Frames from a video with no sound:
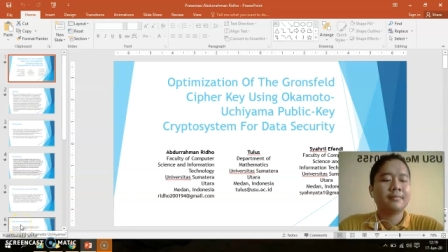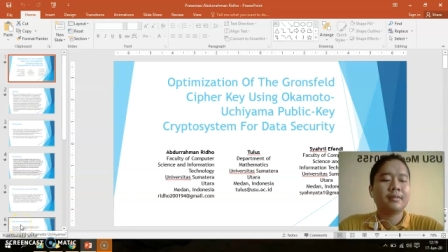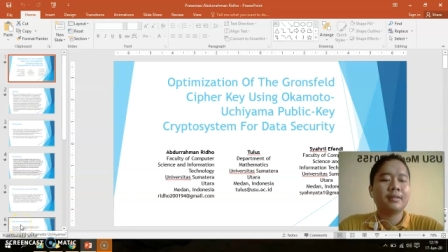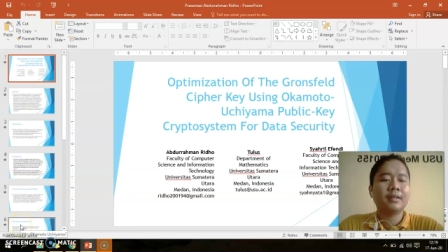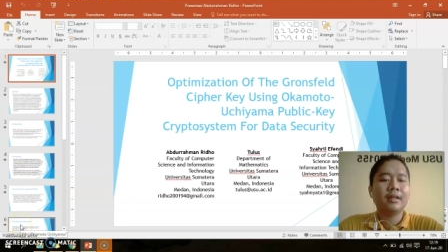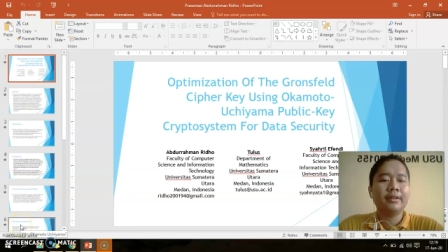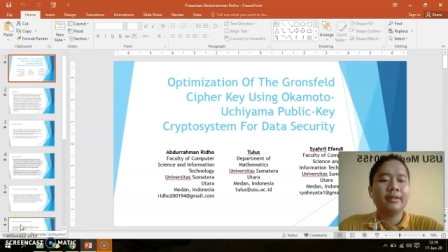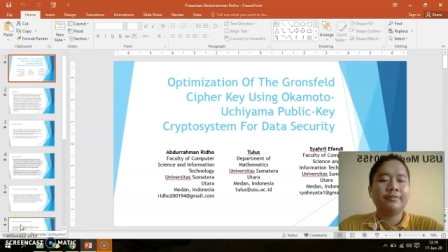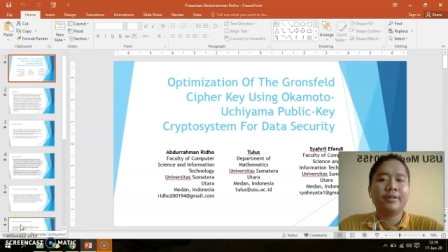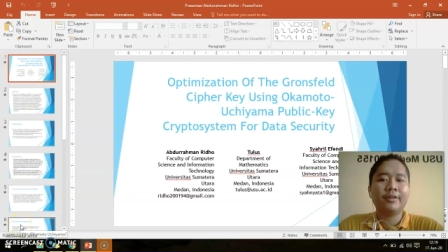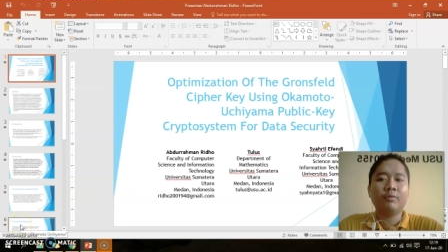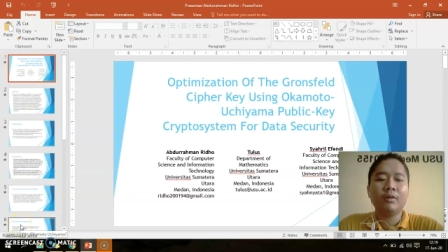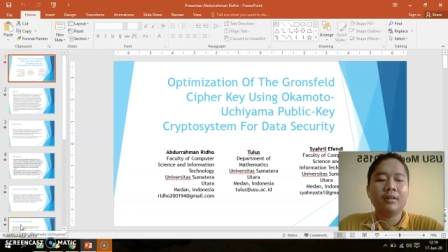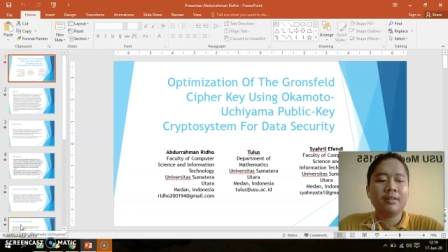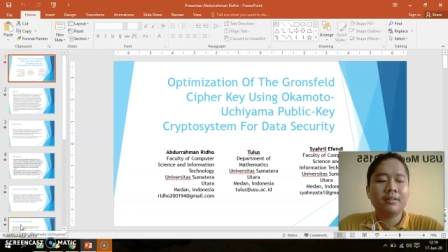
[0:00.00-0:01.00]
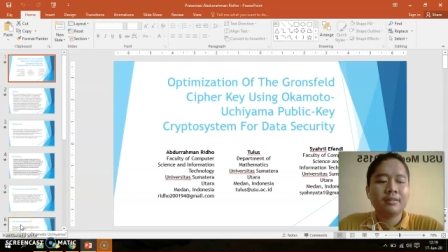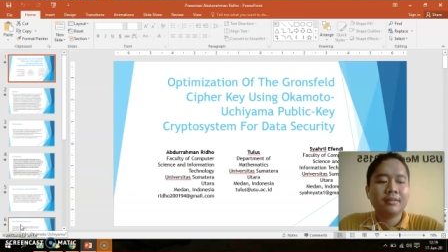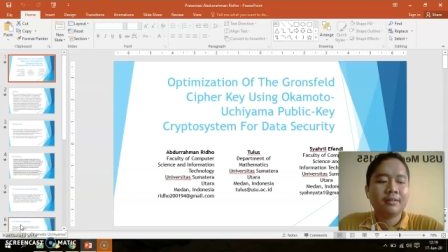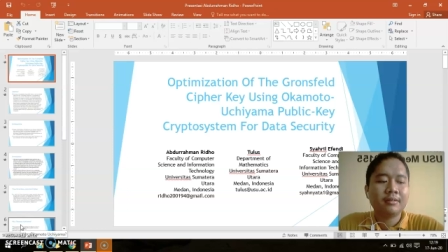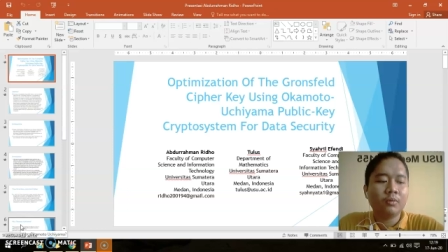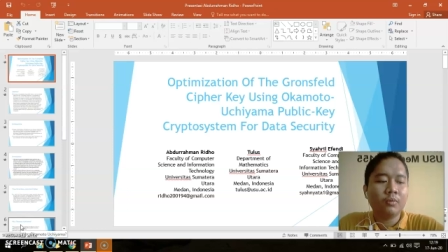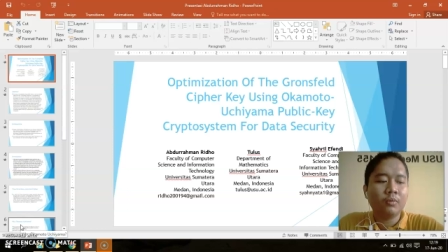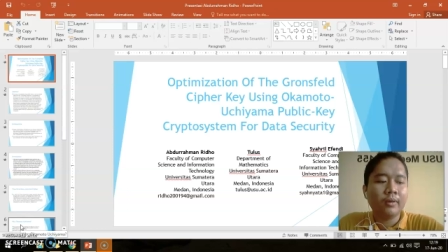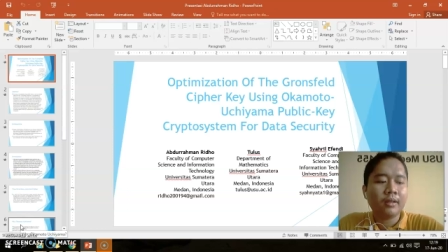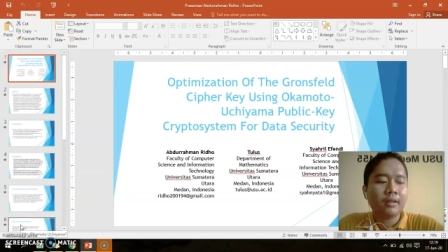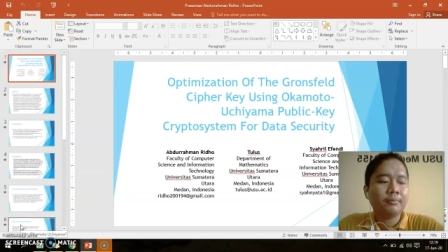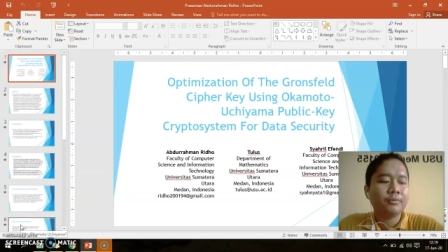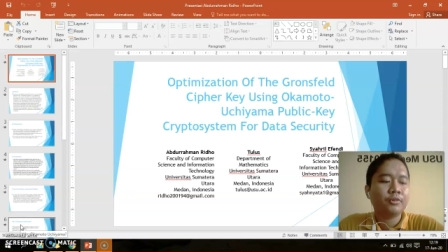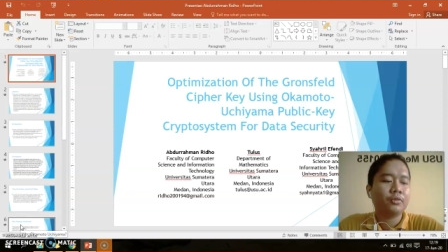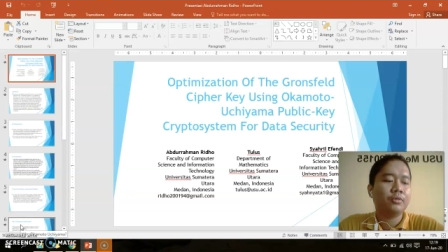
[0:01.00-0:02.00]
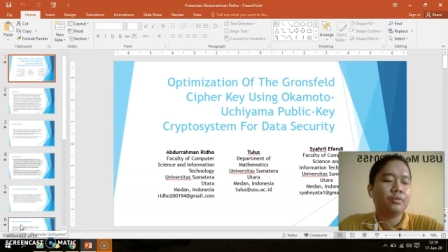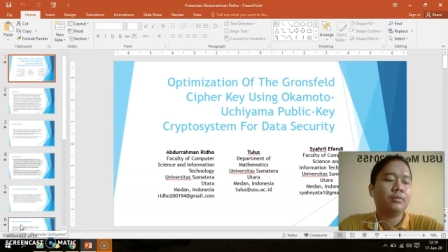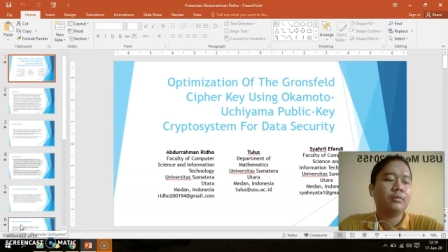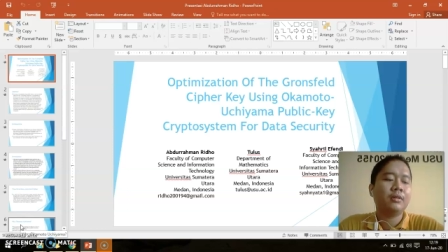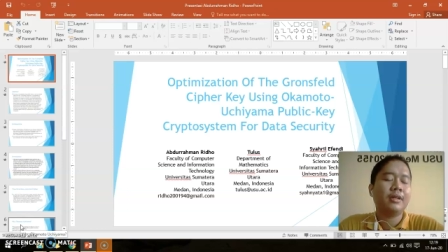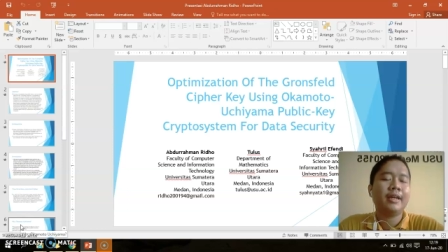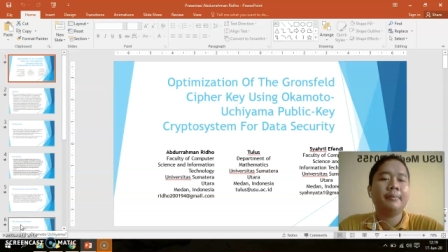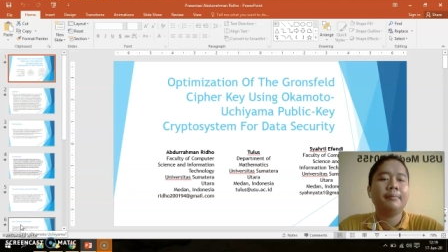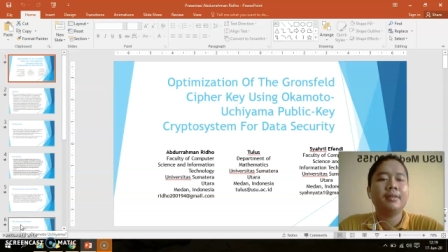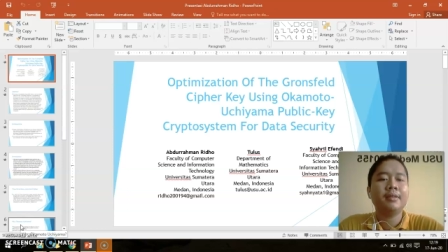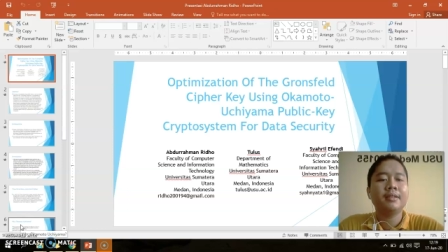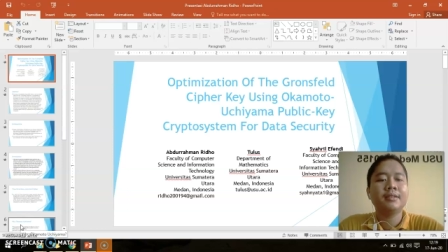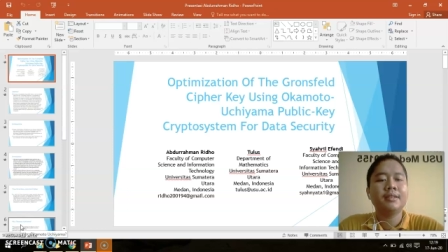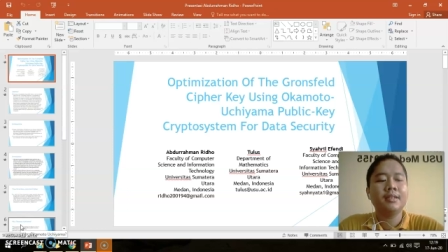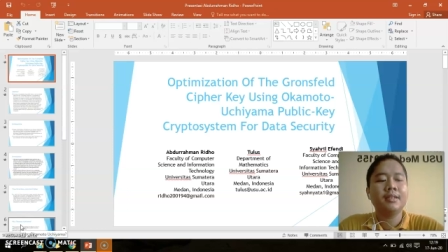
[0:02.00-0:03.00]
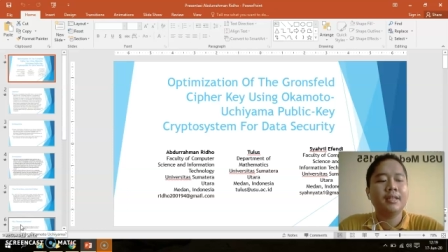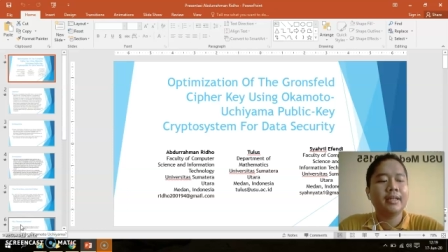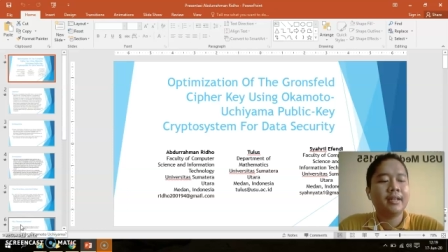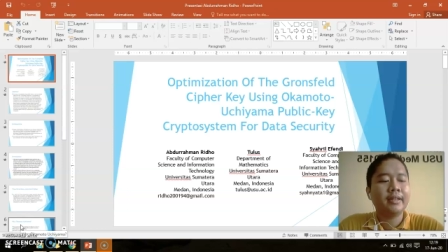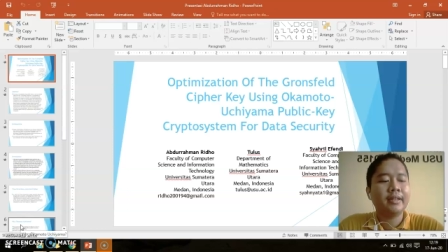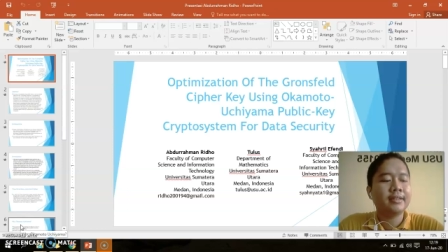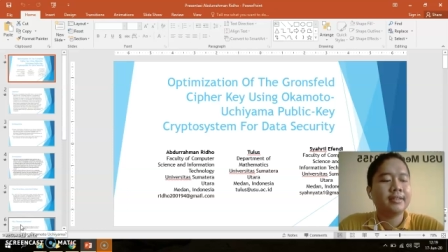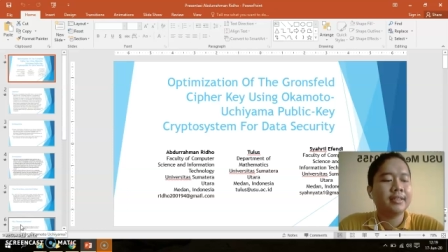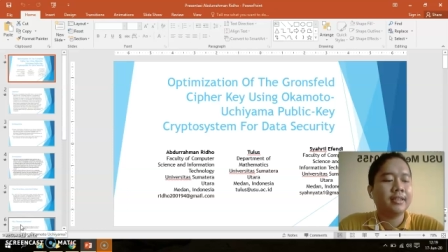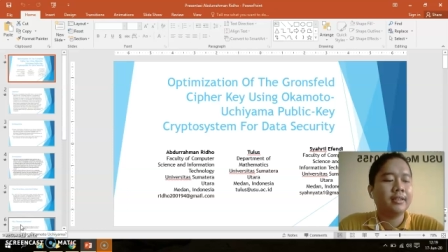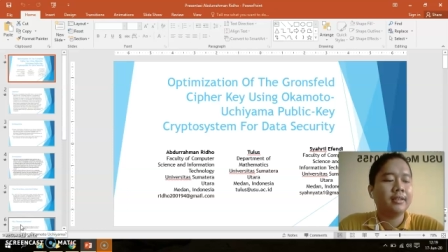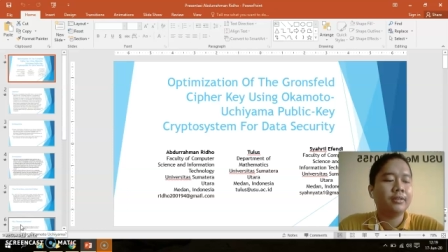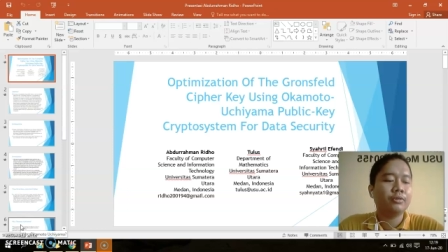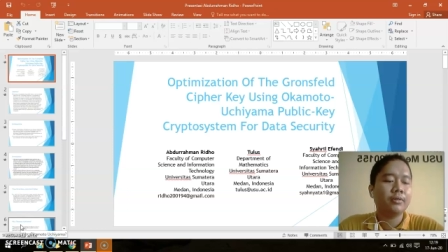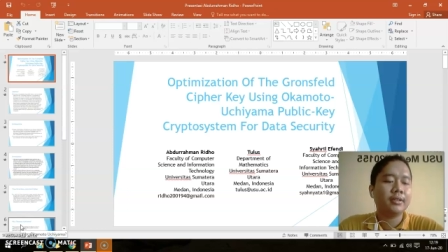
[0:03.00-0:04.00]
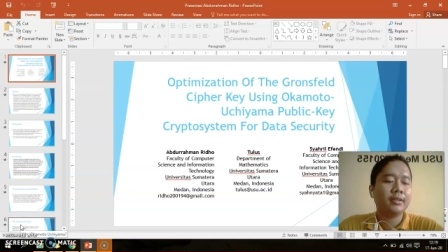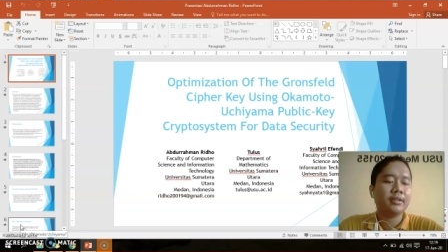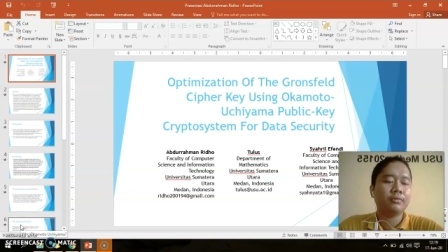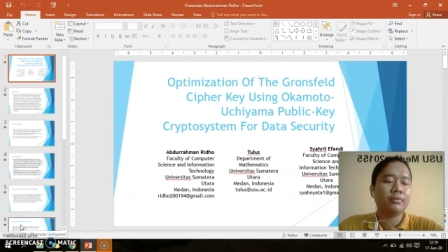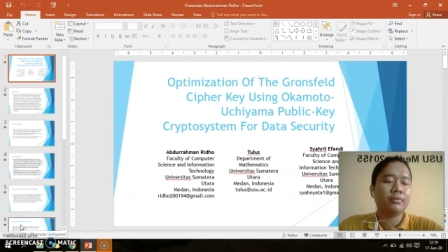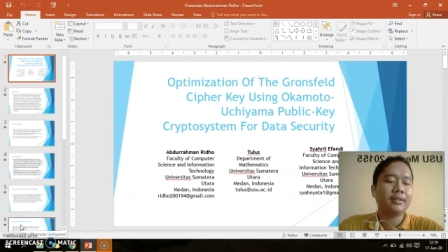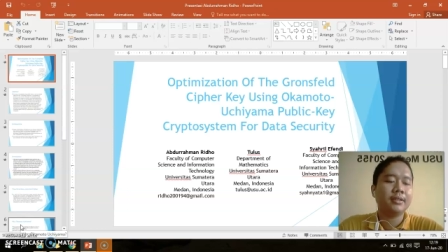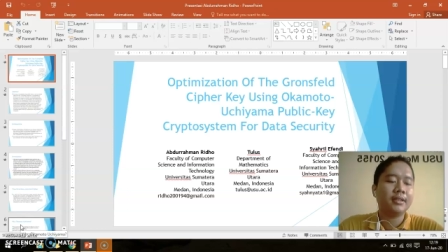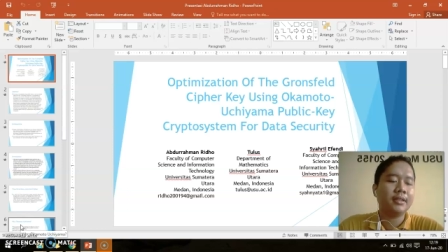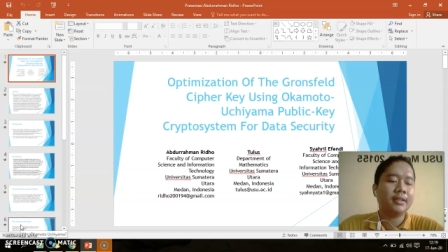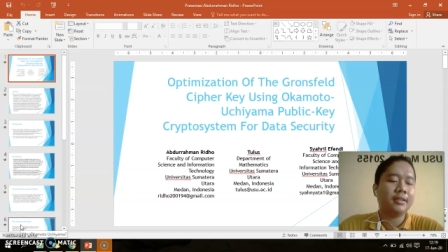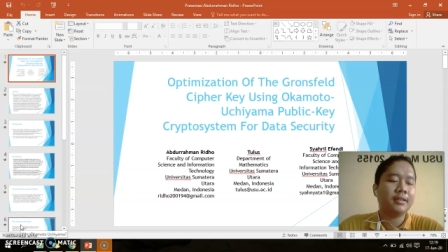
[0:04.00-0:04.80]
Hi everyone. Welcome to MECnIT 2020.